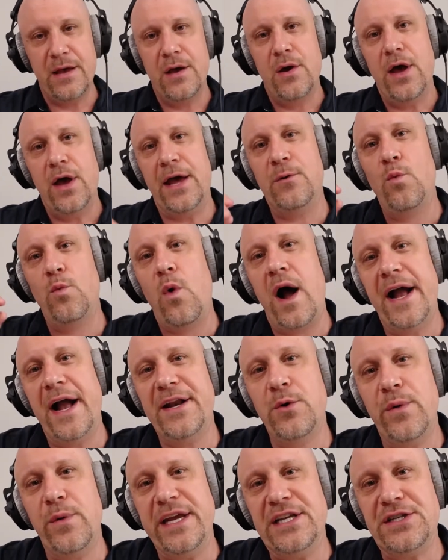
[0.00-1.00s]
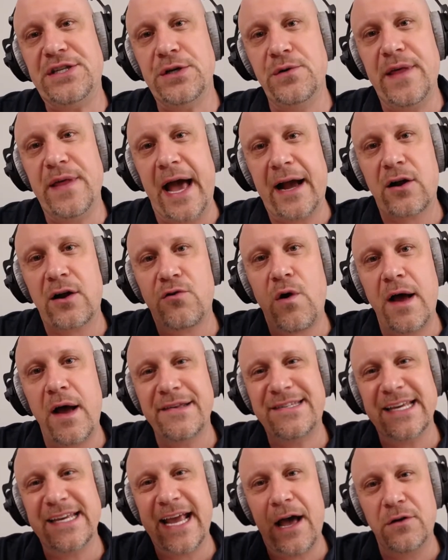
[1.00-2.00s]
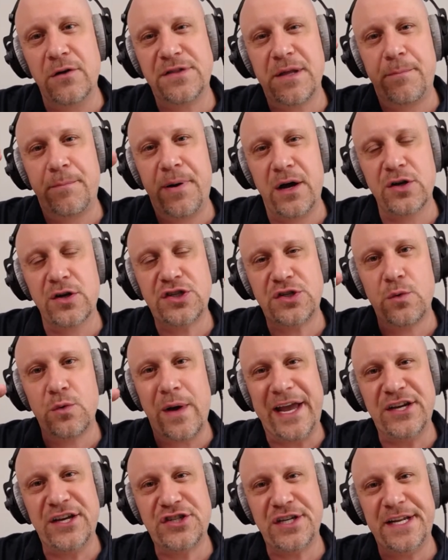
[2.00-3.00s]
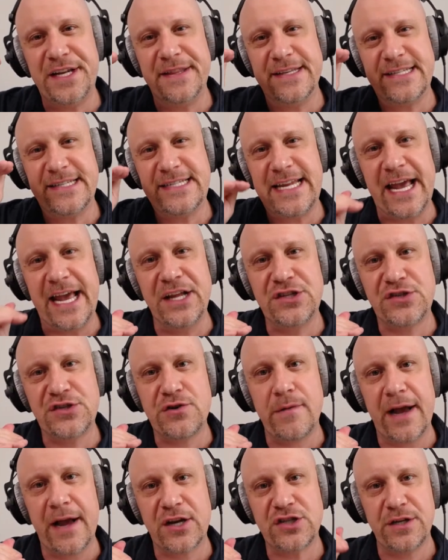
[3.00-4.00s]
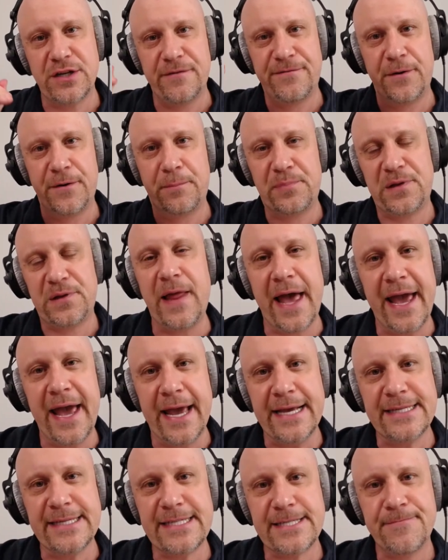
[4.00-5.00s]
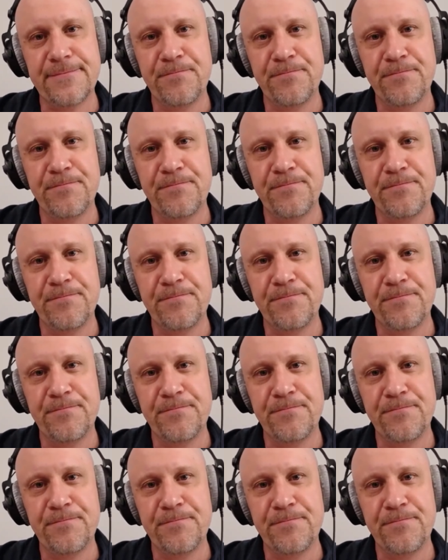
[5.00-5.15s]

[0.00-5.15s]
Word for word: And why do we do that? Crossing out the punctuation and the stage direction for plays,